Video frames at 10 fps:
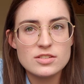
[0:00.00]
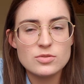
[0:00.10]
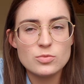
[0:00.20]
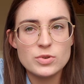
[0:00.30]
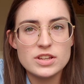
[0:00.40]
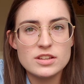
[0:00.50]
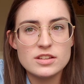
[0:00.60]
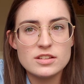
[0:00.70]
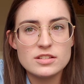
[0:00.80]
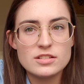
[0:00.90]

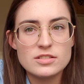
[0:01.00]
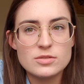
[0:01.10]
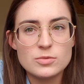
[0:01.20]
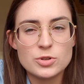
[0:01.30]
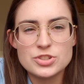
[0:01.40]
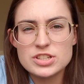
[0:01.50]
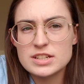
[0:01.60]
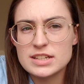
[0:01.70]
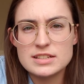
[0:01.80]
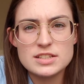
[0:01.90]
we were just going
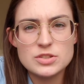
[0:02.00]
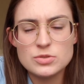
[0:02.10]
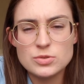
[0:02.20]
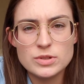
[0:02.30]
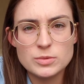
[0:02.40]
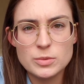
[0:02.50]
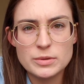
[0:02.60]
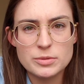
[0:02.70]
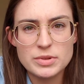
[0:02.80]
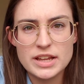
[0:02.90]
to continue doing what we
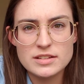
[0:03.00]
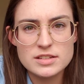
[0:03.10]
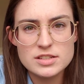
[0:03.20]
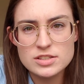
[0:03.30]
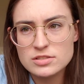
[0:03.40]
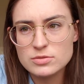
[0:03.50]
were planning to do,